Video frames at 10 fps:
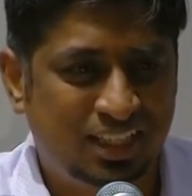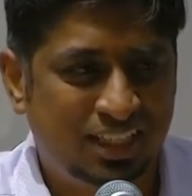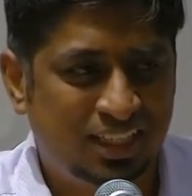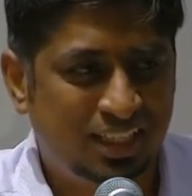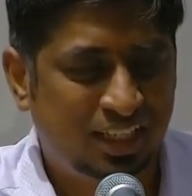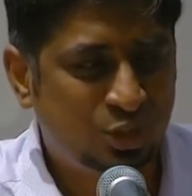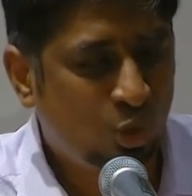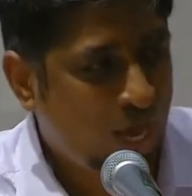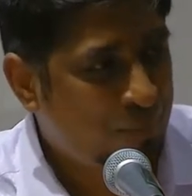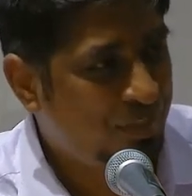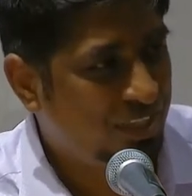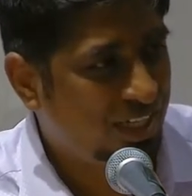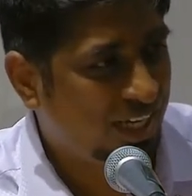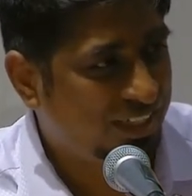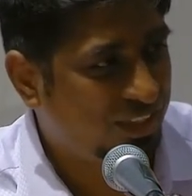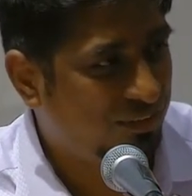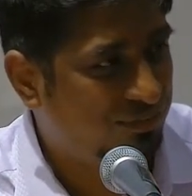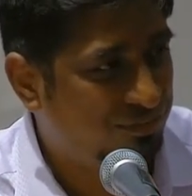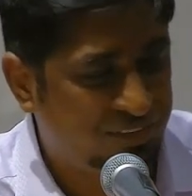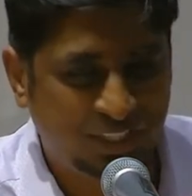It so happened in
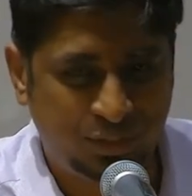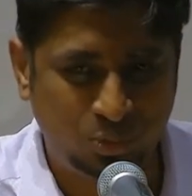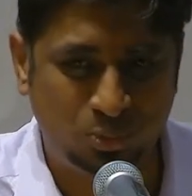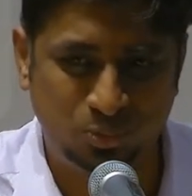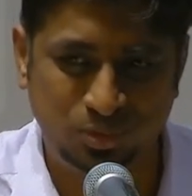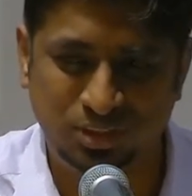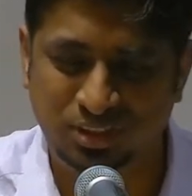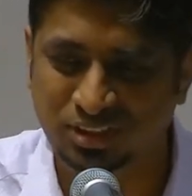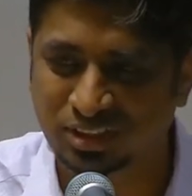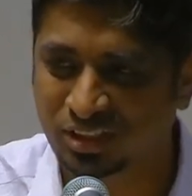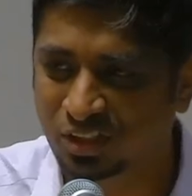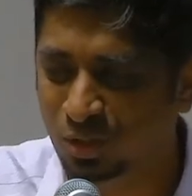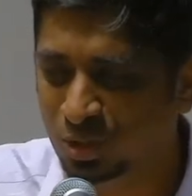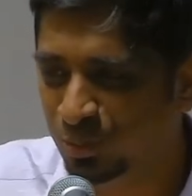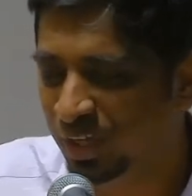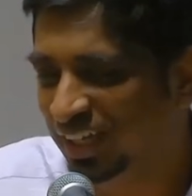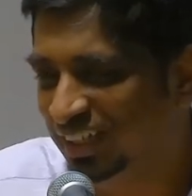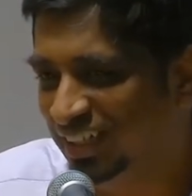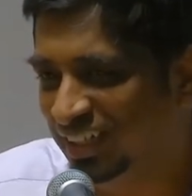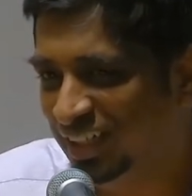1952, all the way in,
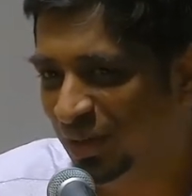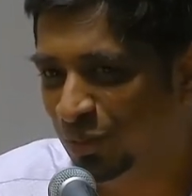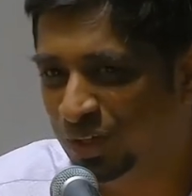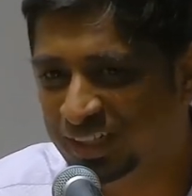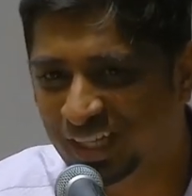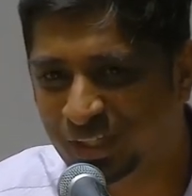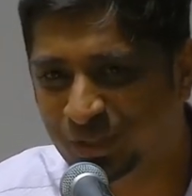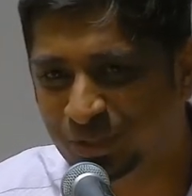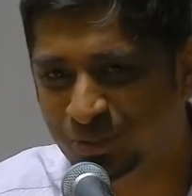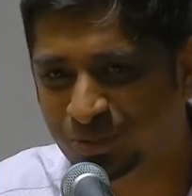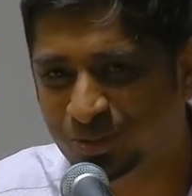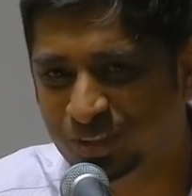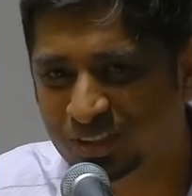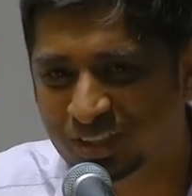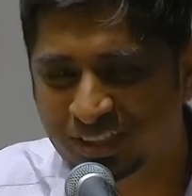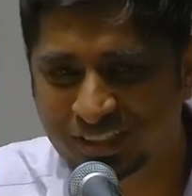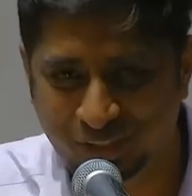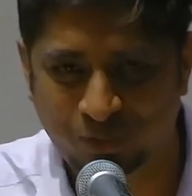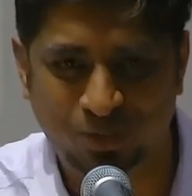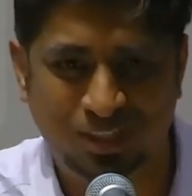I want to take you to Seoul,
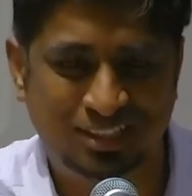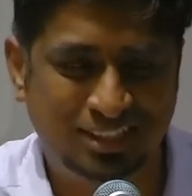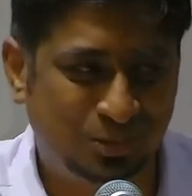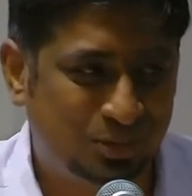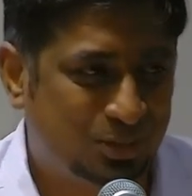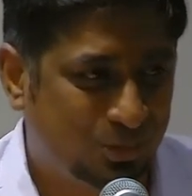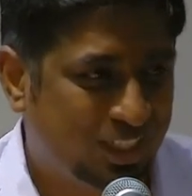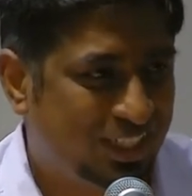South Korea.